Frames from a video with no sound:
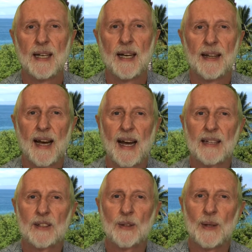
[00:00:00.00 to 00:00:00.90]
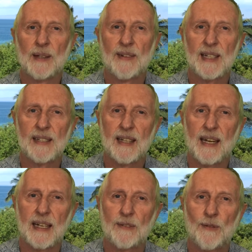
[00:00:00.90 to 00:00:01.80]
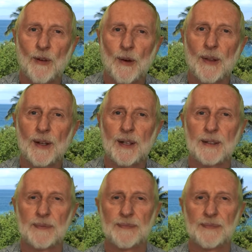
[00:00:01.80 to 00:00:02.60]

and I had to investigate further.